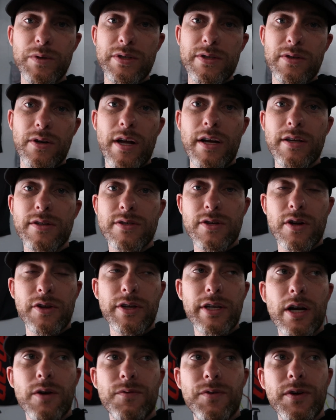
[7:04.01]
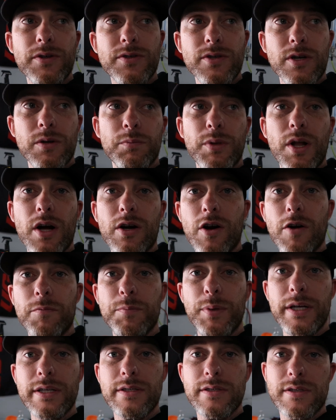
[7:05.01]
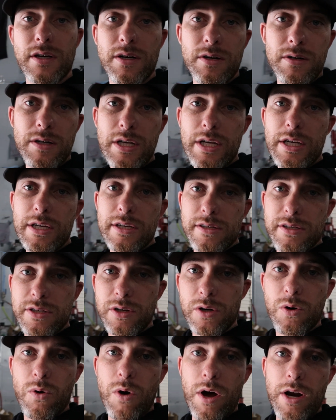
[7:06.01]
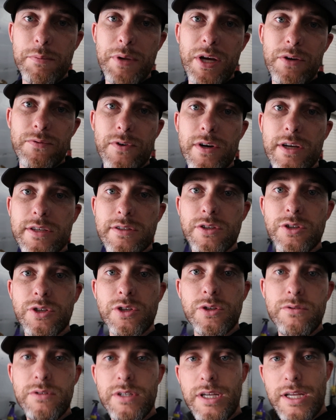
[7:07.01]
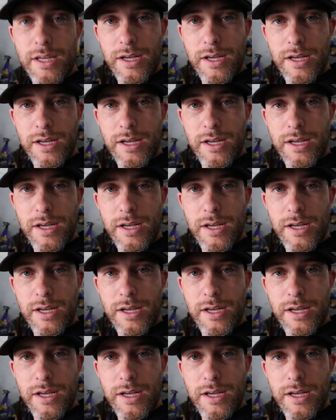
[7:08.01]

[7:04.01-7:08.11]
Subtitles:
We still got to install the air filter and block off plates, so still quite a bit for us to do.